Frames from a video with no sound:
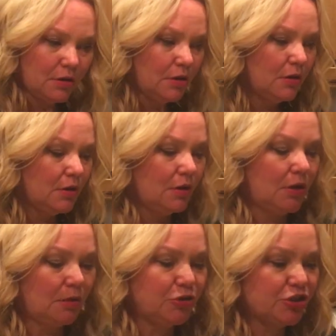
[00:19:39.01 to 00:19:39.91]

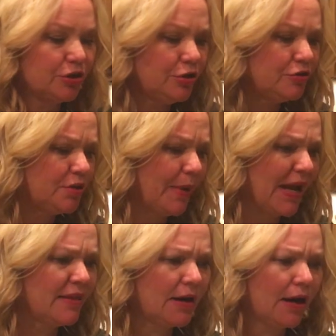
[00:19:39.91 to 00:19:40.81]
And I'm just going to use the
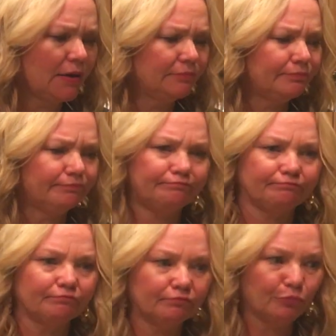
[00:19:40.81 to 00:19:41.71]
pan that I
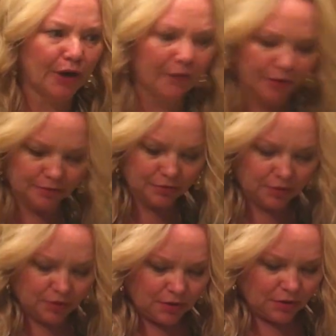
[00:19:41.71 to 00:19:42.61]
browned the,
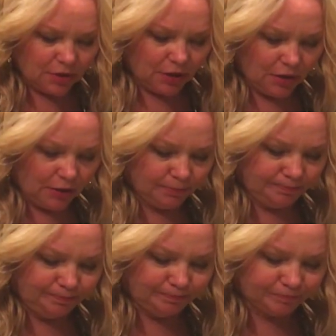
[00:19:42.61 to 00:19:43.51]

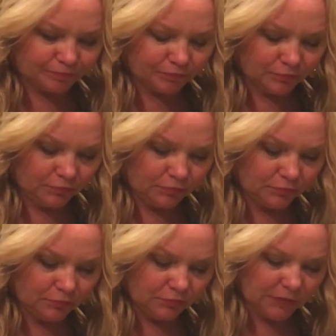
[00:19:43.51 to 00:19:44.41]
kind
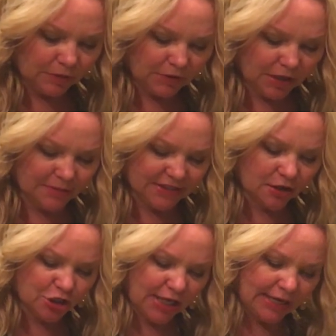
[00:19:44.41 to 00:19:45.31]
of
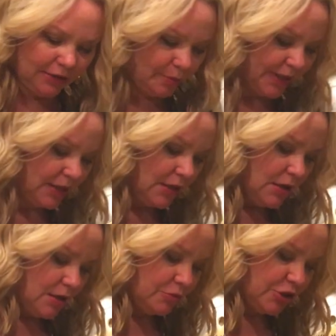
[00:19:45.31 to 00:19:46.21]
massage that in a little bit.
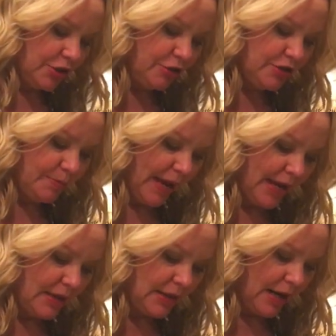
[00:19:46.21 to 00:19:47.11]
I'm just going to use the
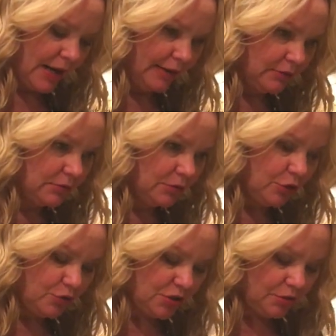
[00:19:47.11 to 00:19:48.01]
pan that I
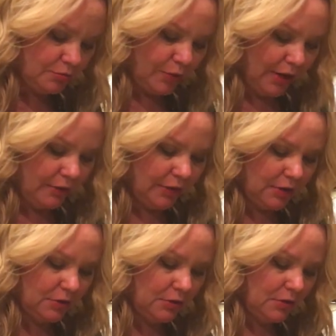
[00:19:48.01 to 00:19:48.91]
used to brown
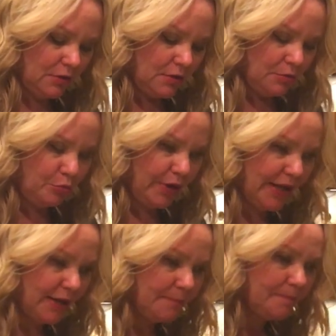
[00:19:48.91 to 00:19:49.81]
the
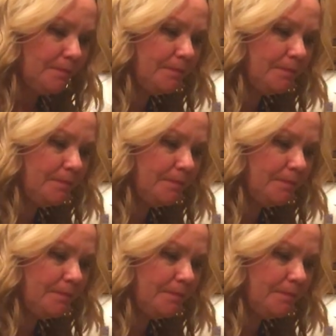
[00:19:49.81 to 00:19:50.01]
bread.